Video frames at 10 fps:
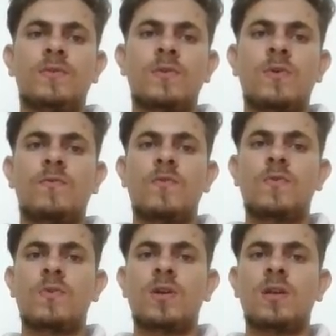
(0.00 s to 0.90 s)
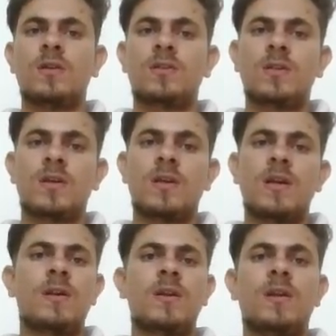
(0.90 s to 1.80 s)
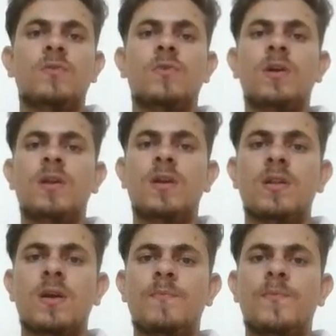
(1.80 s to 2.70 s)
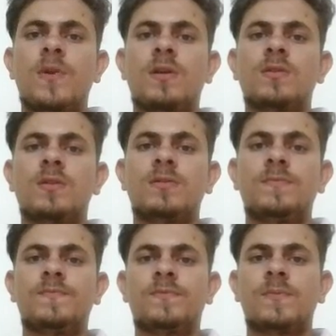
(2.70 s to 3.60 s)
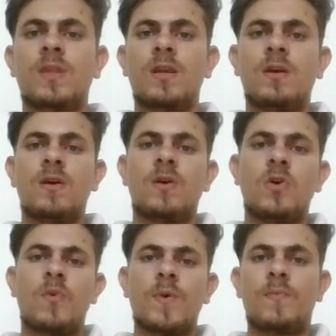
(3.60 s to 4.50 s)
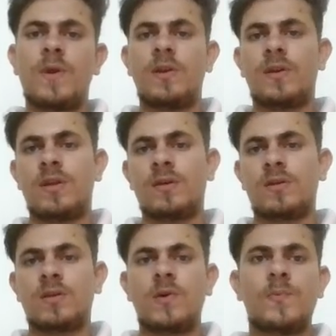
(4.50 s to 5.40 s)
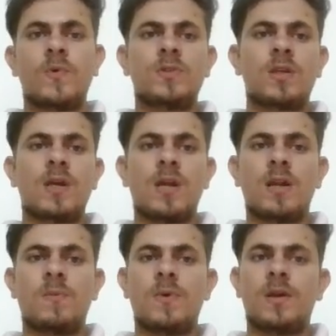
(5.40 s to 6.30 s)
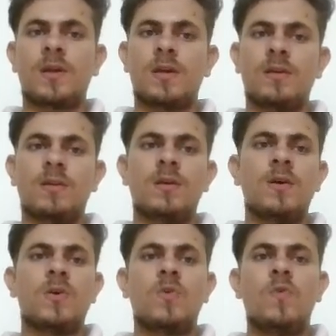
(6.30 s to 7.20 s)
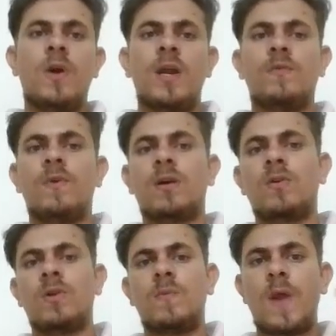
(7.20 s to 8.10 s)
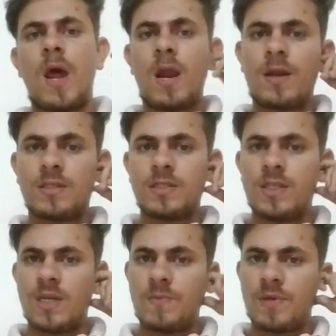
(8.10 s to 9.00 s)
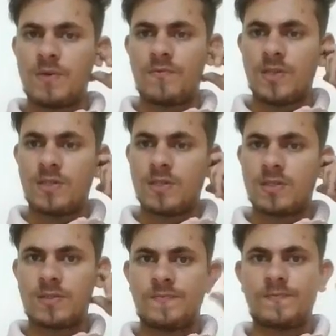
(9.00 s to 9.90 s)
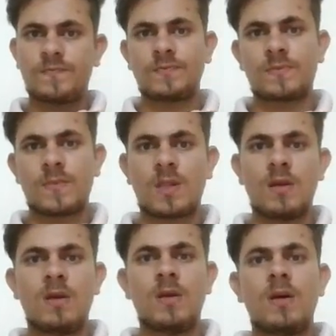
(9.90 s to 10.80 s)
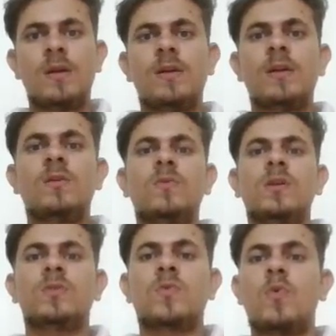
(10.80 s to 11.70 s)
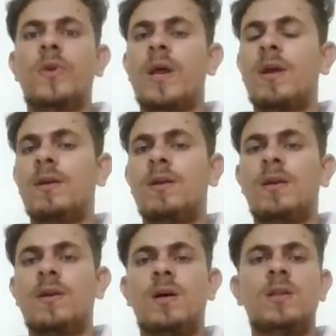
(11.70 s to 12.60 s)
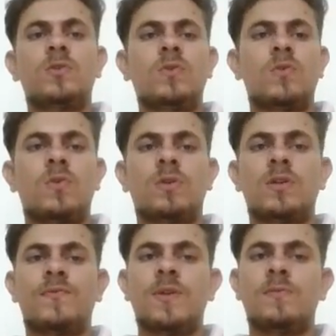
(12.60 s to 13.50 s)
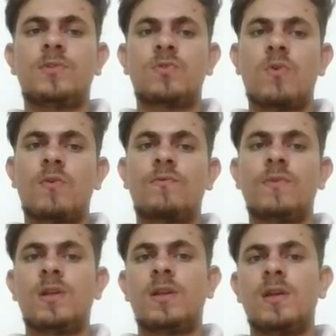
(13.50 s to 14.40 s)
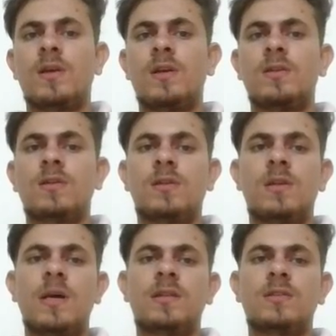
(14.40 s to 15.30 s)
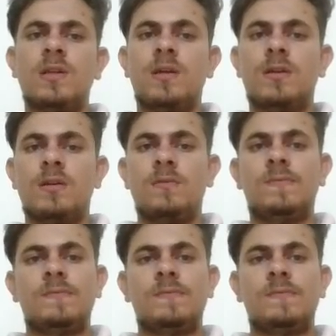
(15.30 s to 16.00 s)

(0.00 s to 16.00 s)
non-photorealistic painting to create the impression of a painting. Composer Alan Menken, who had worked on a prior Disney animated features, returned to the score Tangled and also wrote the film's song with lyrical Glenn Slater.